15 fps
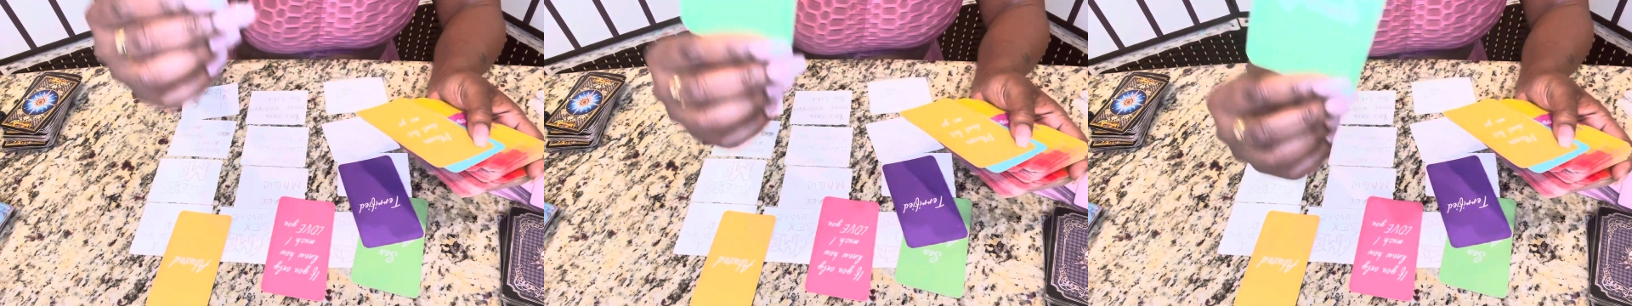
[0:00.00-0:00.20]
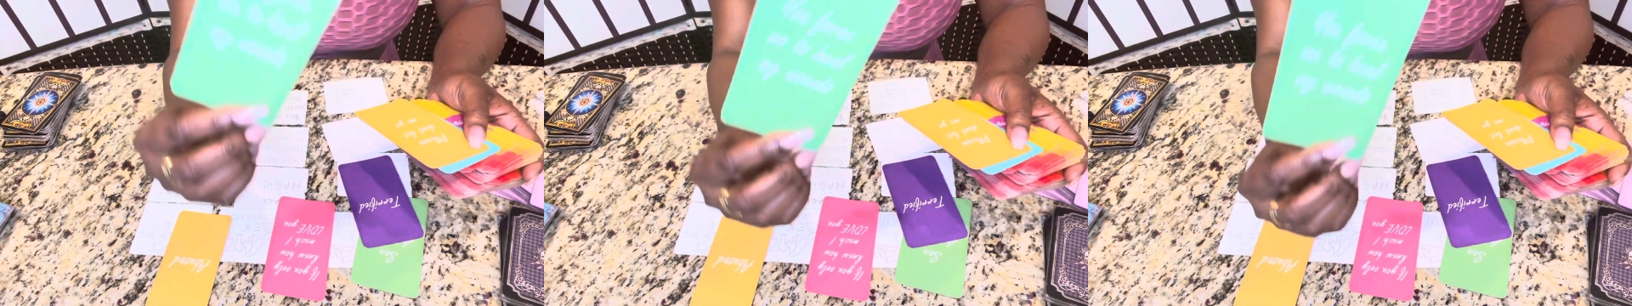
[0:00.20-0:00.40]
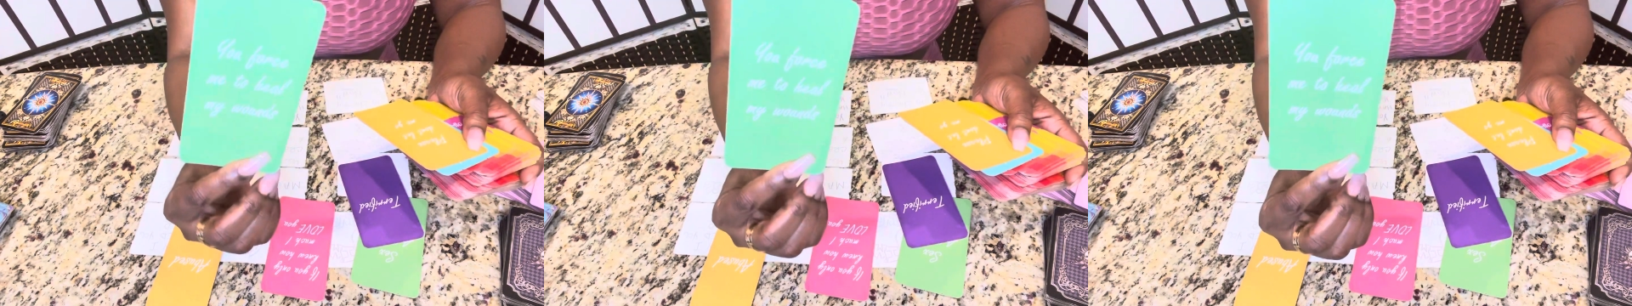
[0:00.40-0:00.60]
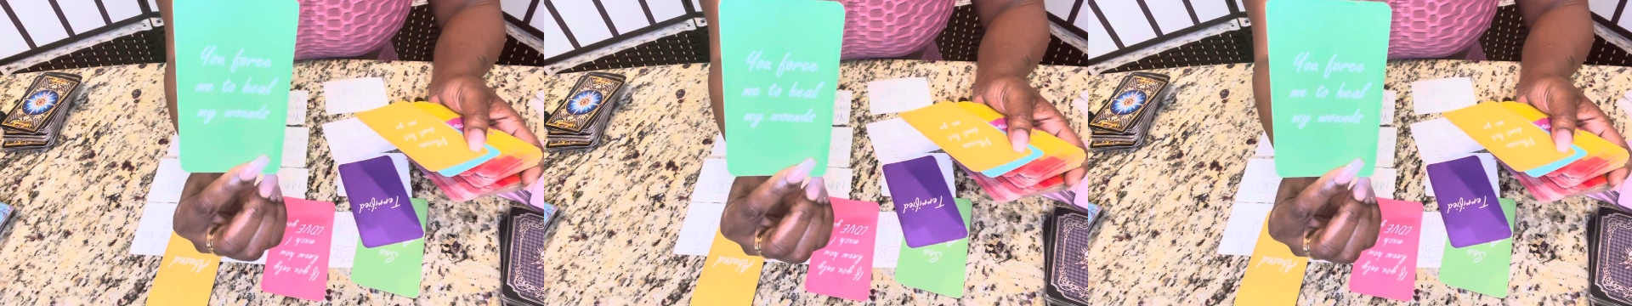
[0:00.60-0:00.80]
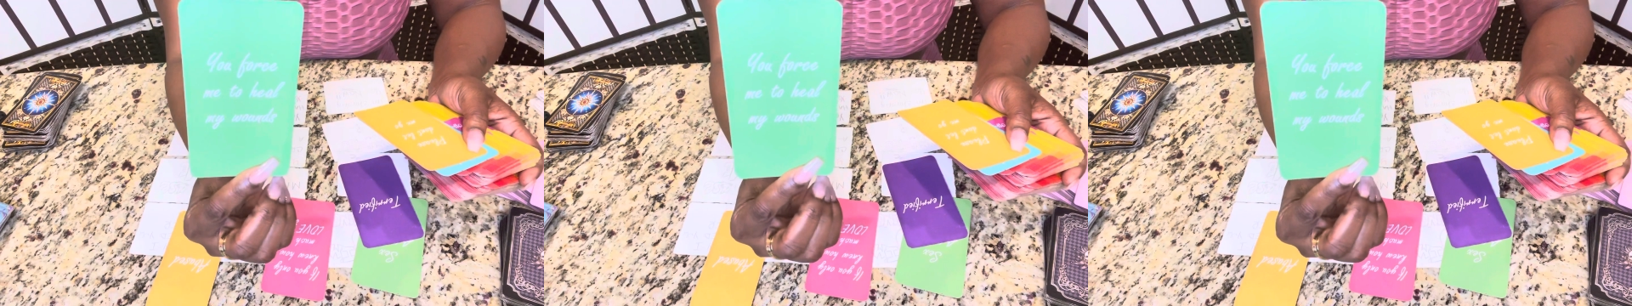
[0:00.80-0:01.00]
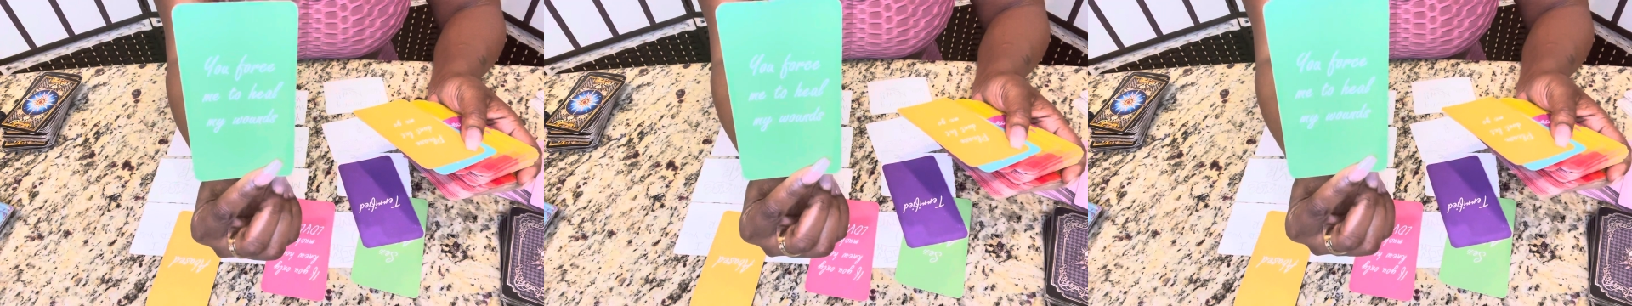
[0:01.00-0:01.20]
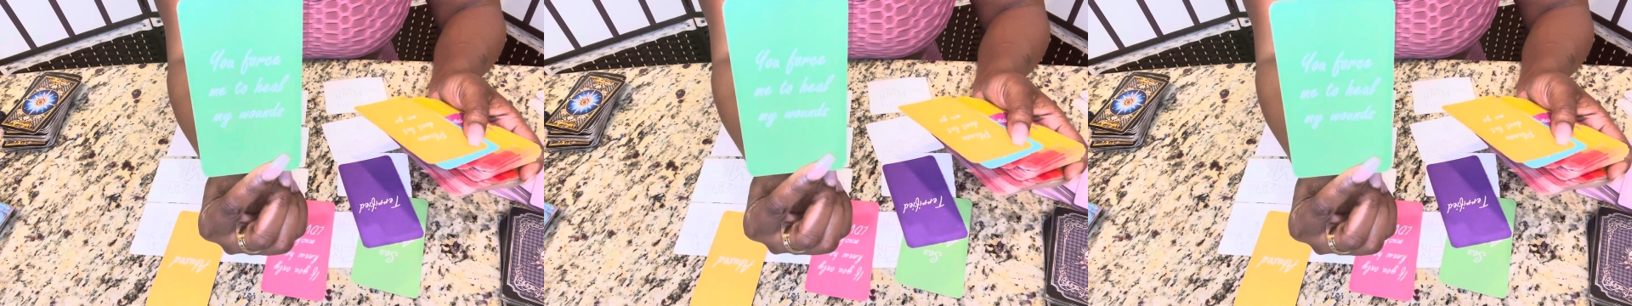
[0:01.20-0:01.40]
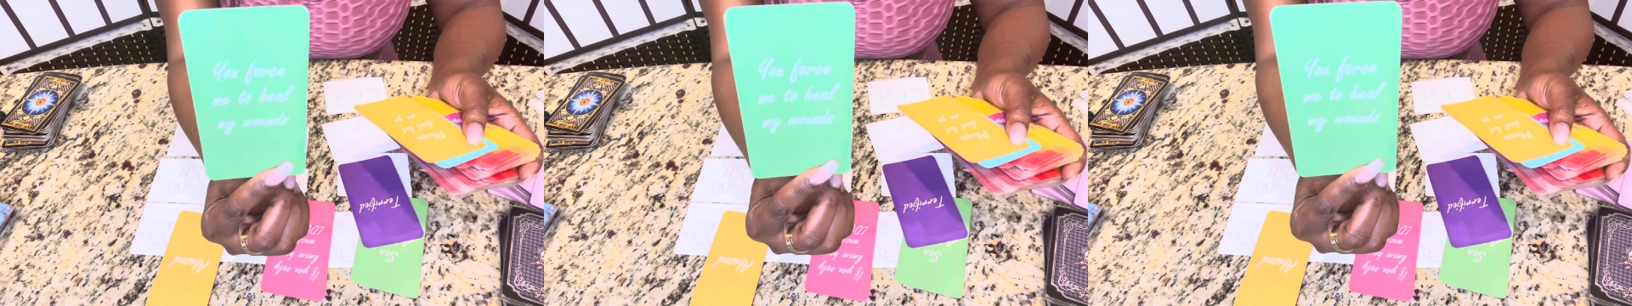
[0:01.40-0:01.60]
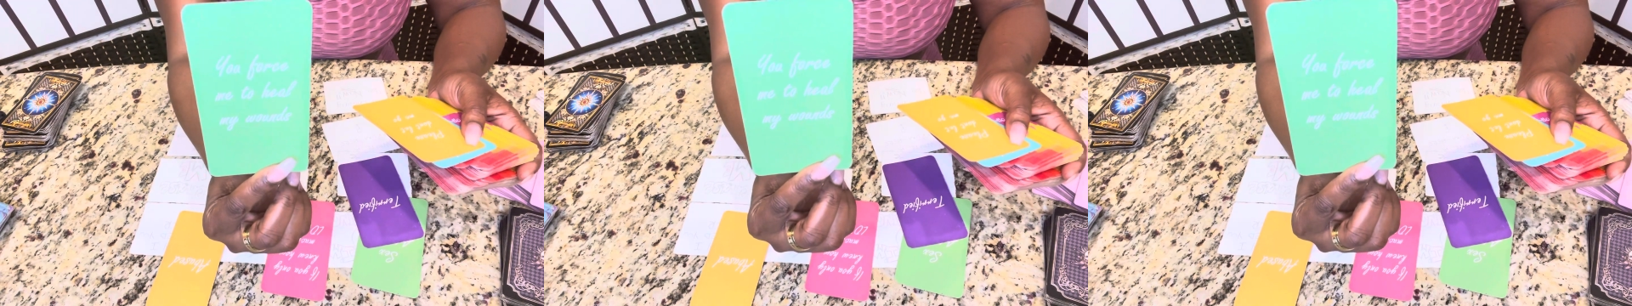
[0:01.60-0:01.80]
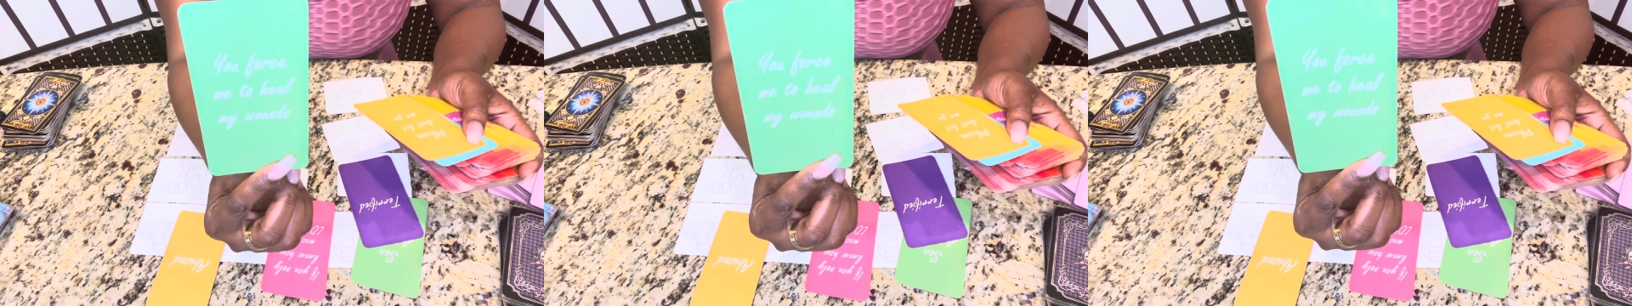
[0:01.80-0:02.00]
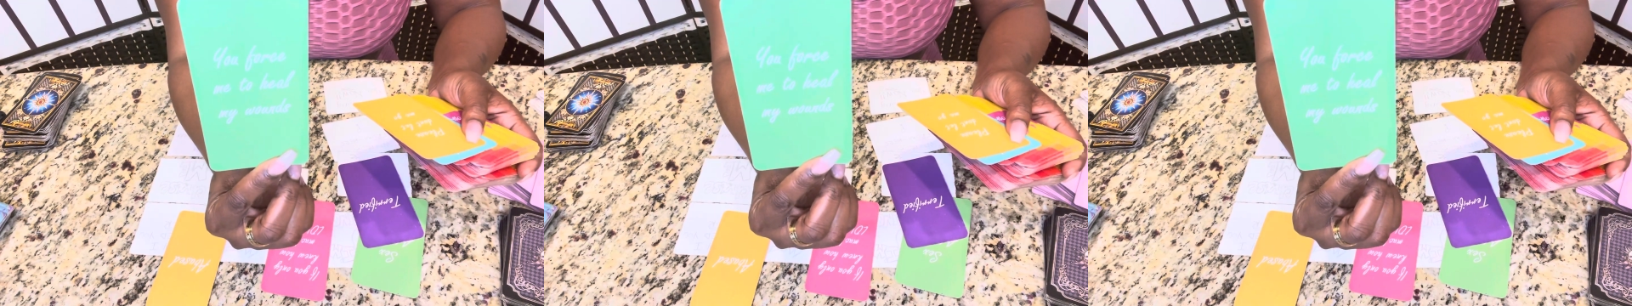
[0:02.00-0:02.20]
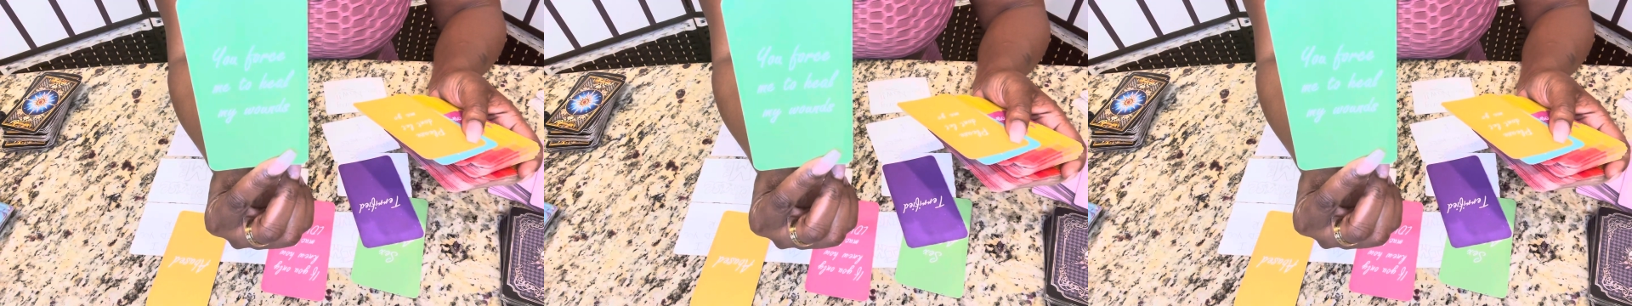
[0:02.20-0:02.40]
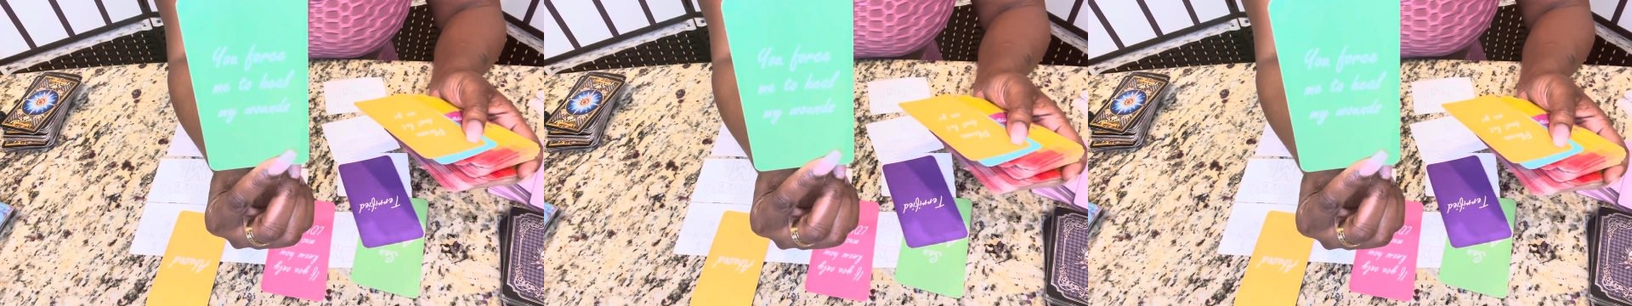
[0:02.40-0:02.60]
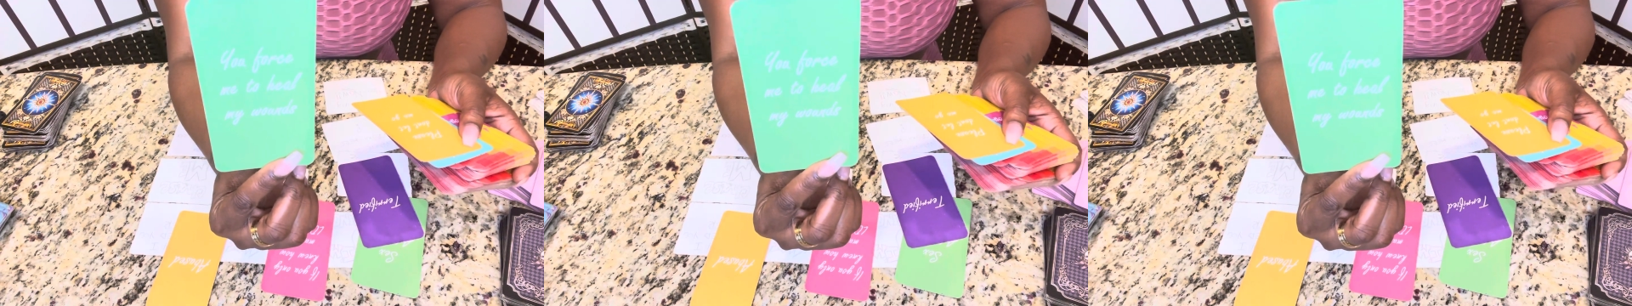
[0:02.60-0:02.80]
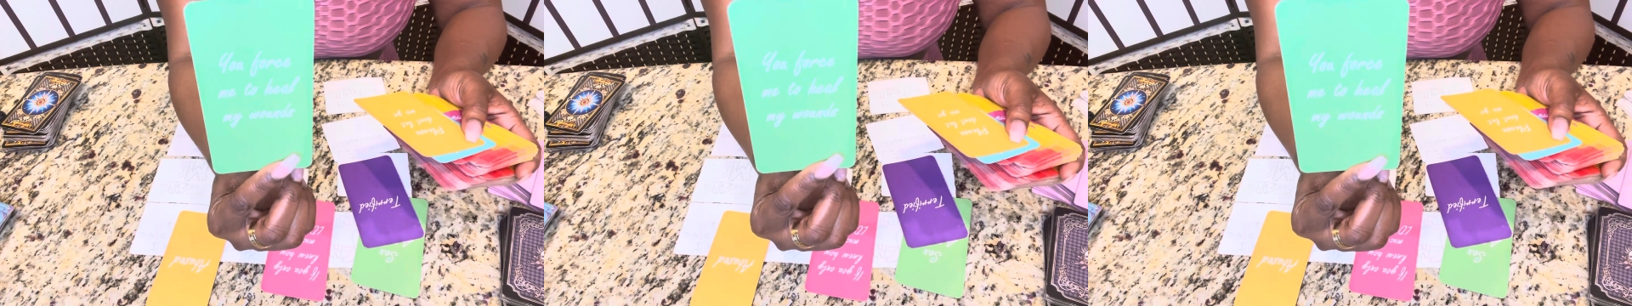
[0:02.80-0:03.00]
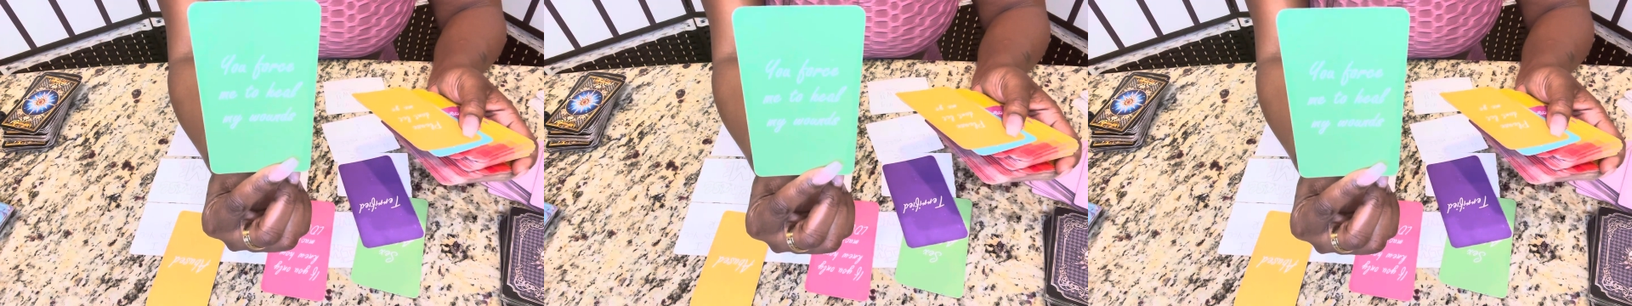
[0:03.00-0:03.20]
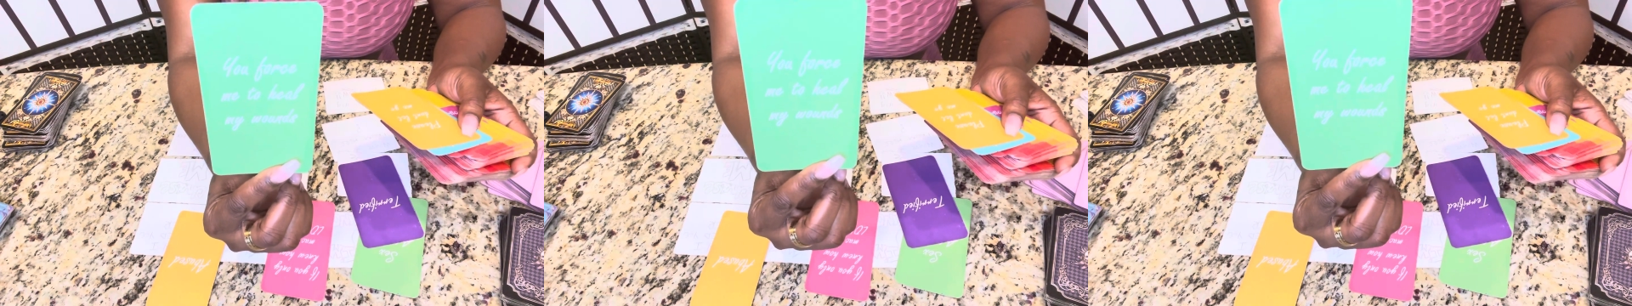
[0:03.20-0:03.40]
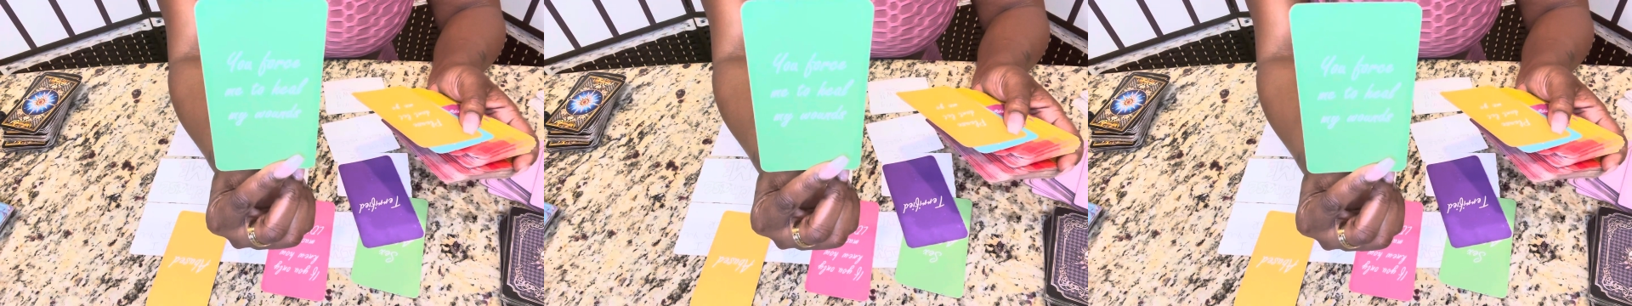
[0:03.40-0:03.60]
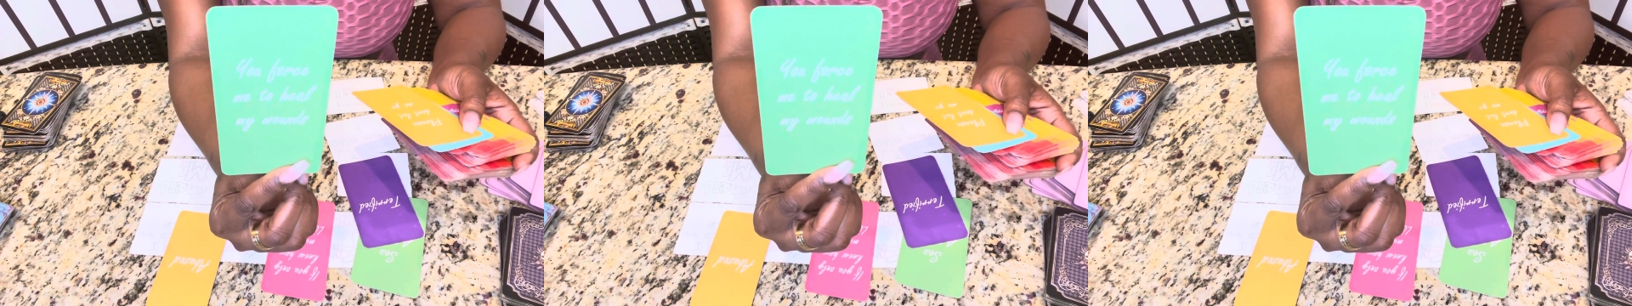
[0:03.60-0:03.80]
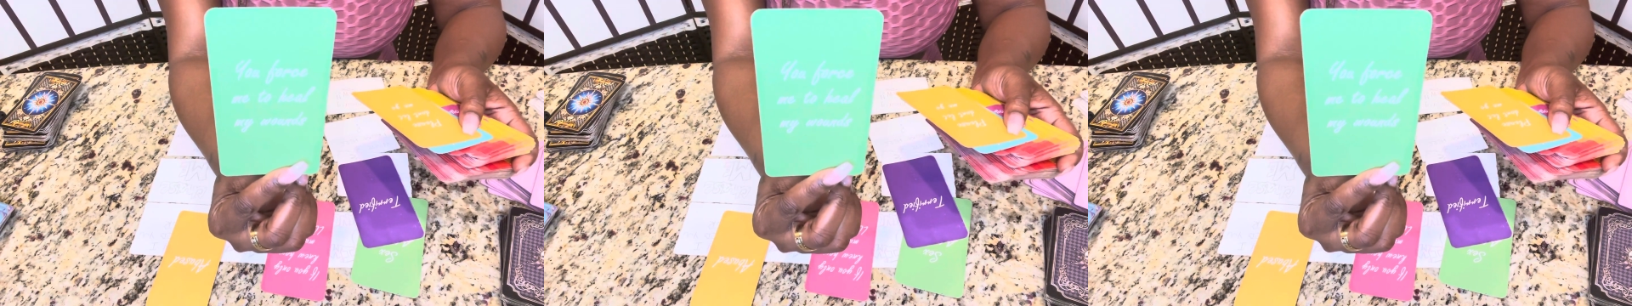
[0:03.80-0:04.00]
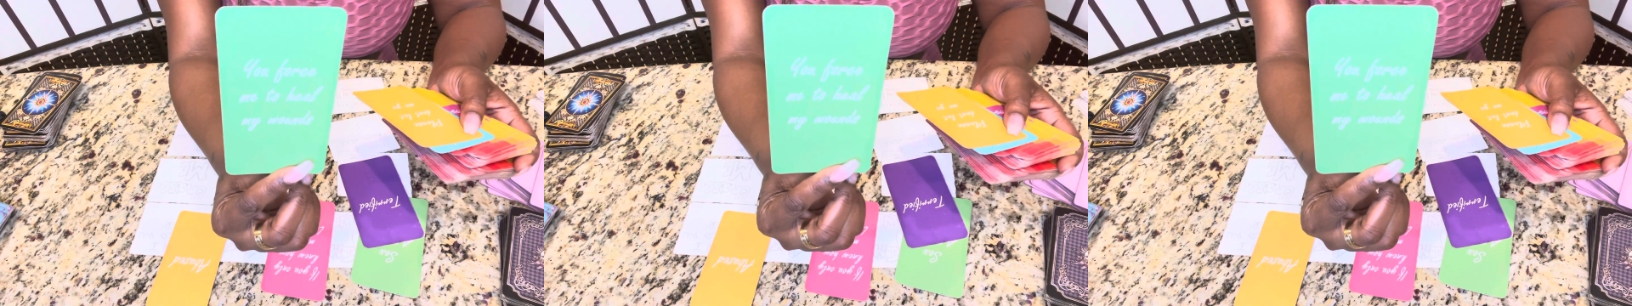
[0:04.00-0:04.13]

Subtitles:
[unreadable: no face in view]